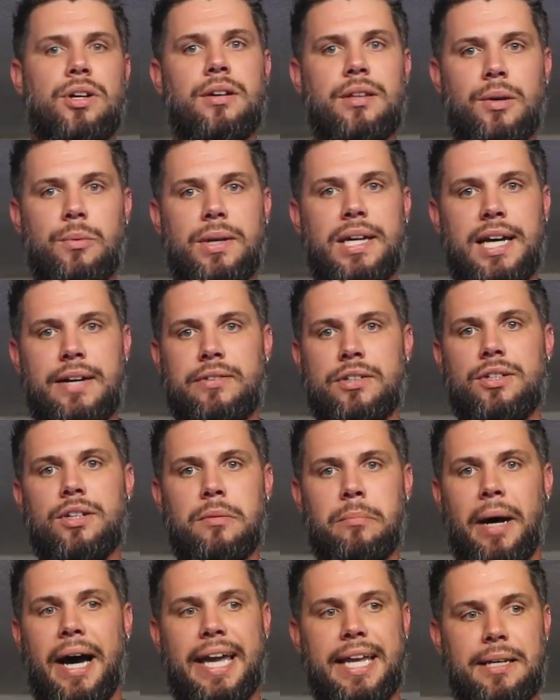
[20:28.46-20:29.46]
sure that we have a
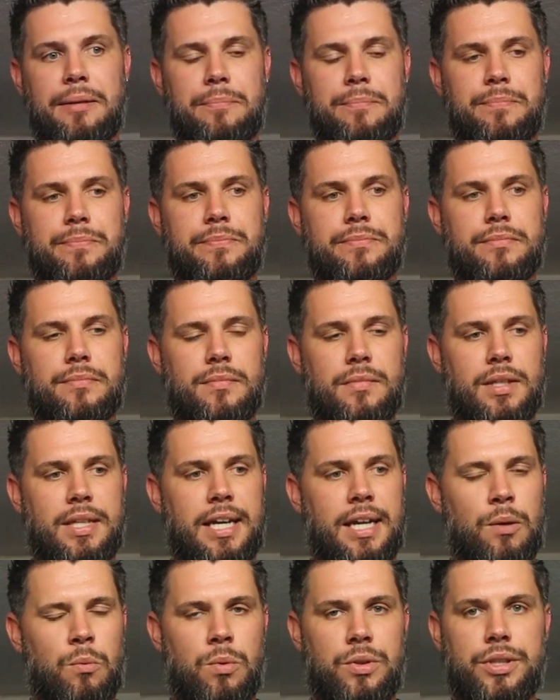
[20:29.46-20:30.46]
good bite.
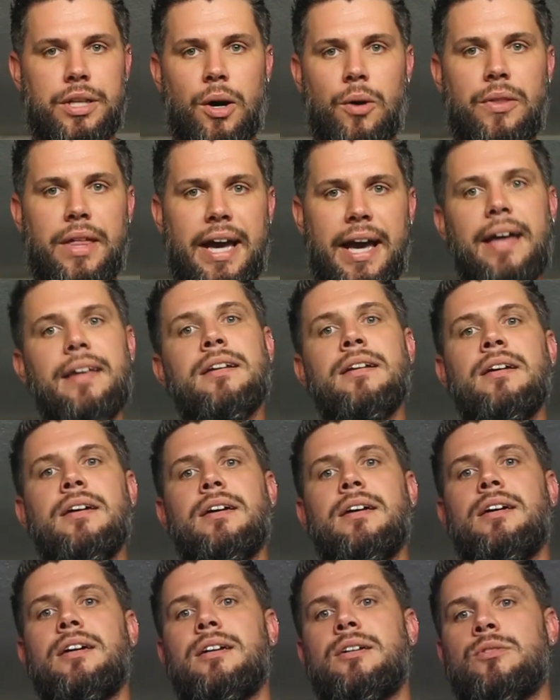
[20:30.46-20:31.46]
And we'll know that
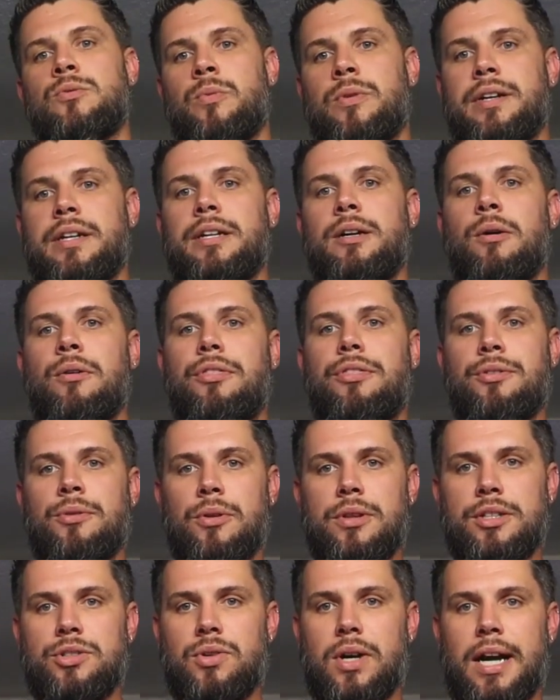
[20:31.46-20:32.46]
we're going to go
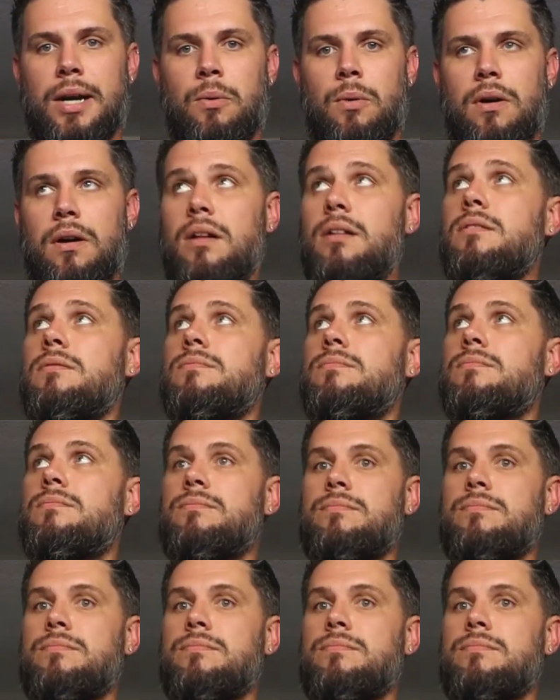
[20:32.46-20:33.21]
through the drywall,